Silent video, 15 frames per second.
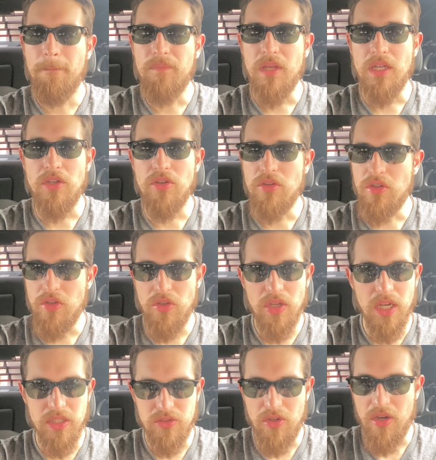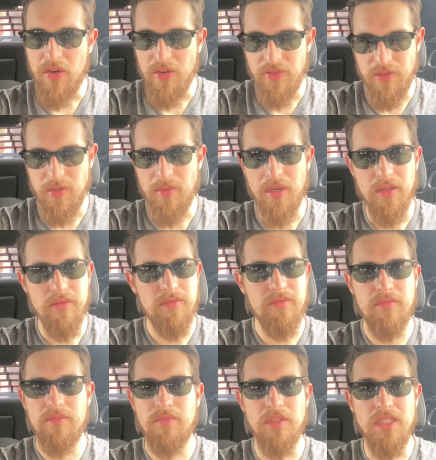And you guys know how I felt about
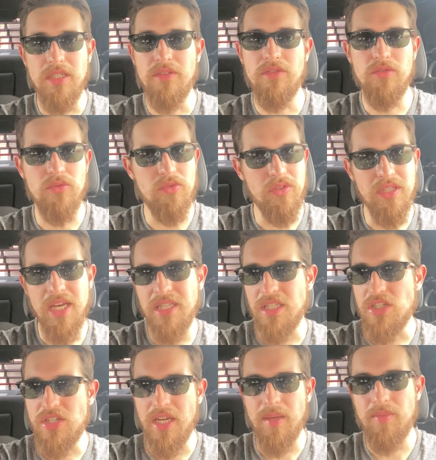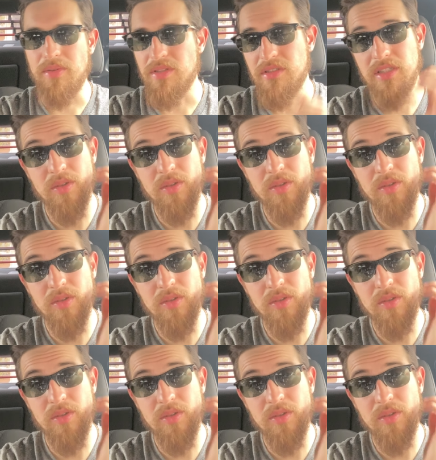the difference between that and the champions.